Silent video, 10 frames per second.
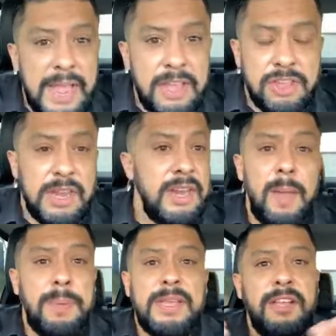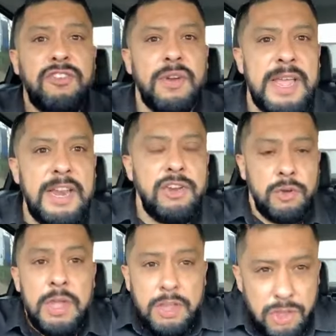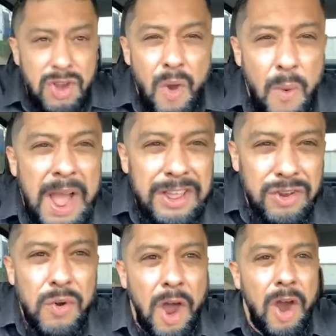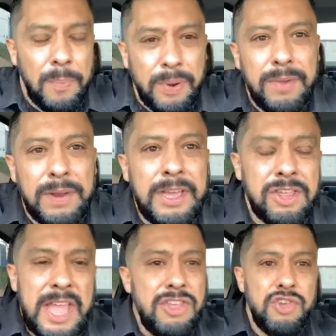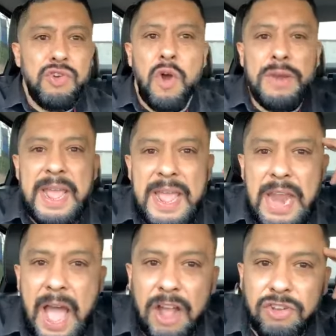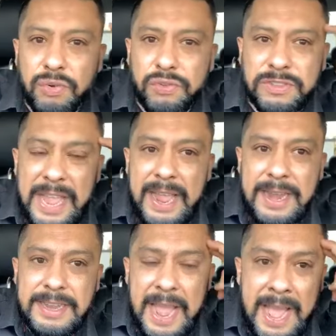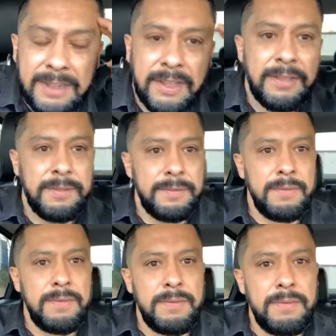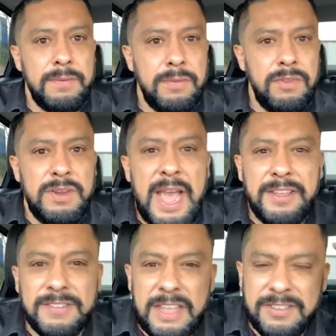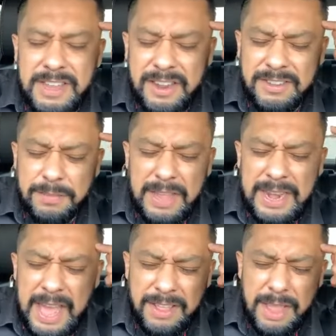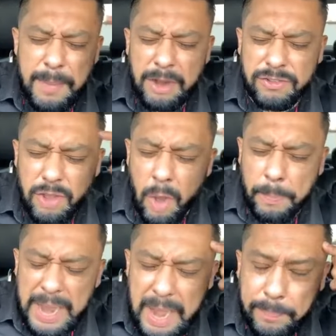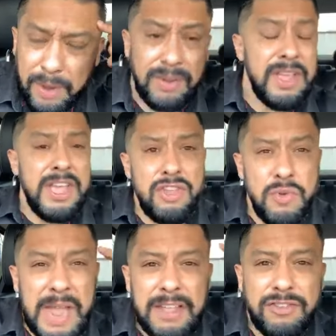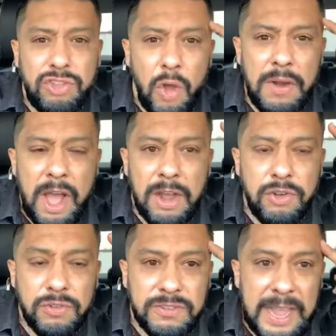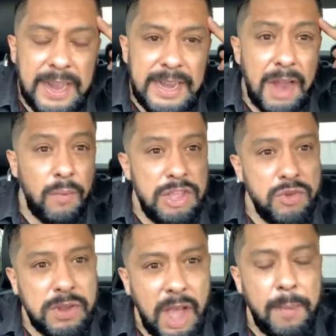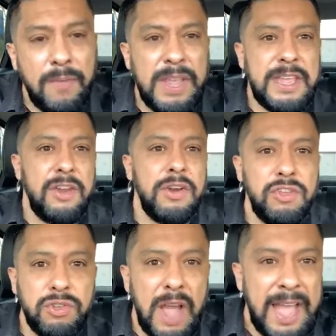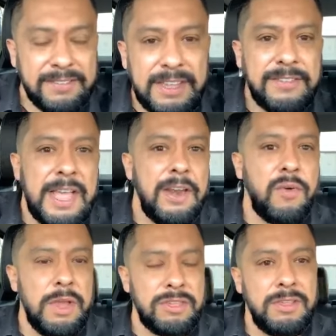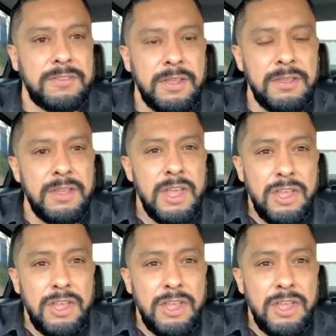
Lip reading: you're Asian, not because you're Hindu. You know why you are privileged and you don't understand that? United States citizens, a lot of them are so pampered. You guys don't understand that when you come over here and you ask these kind of questions.